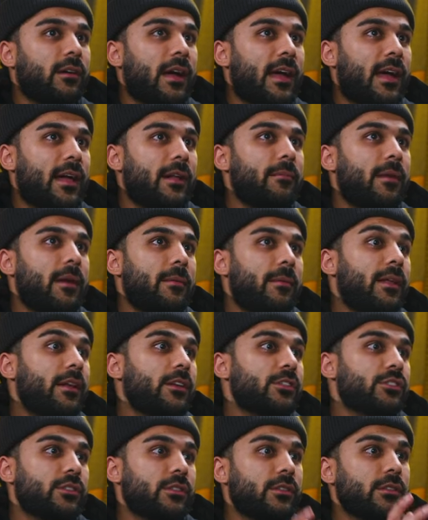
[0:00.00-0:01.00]
I had my
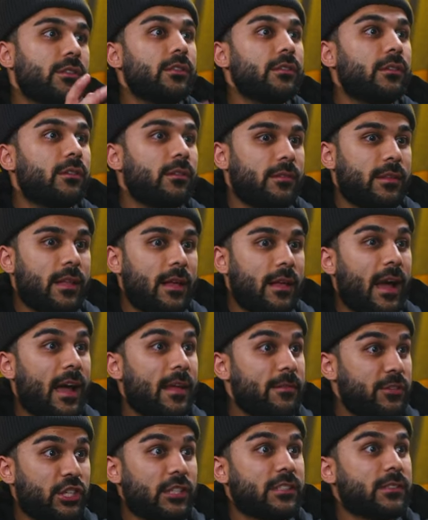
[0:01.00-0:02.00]
manager that
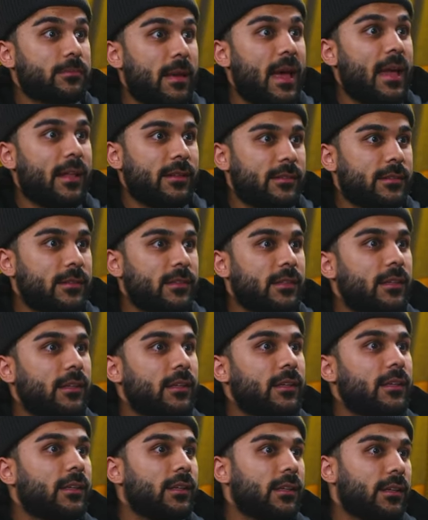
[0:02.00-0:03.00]
I just met
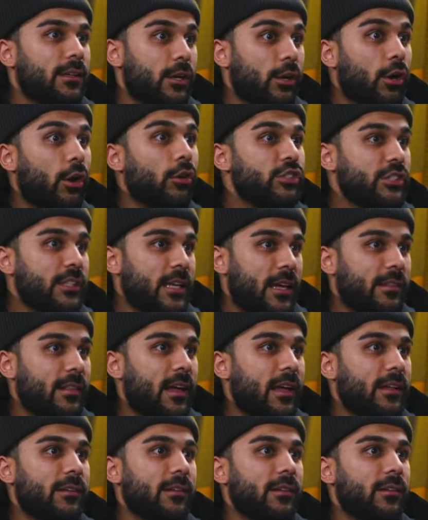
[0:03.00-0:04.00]
negotiate
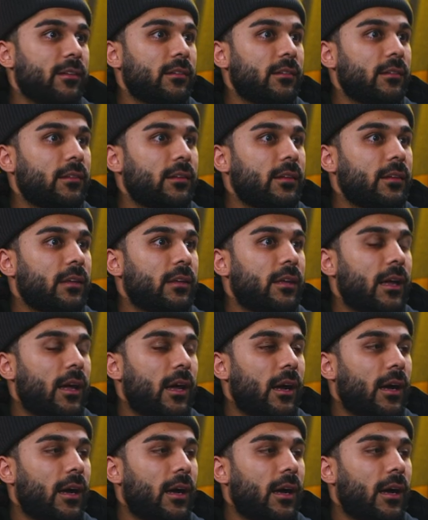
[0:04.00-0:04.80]
that deal. Cool.